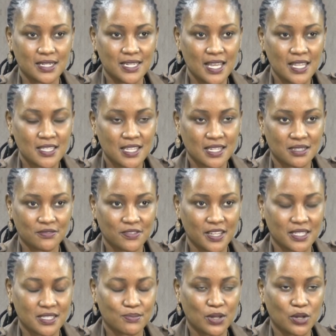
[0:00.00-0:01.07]
death
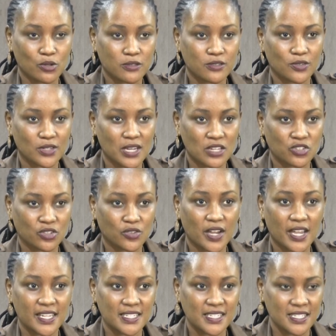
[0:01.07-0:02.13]
certificates, but also national
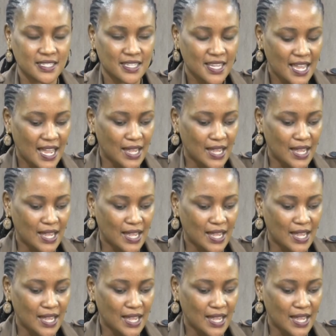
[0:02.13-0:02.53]
IDs,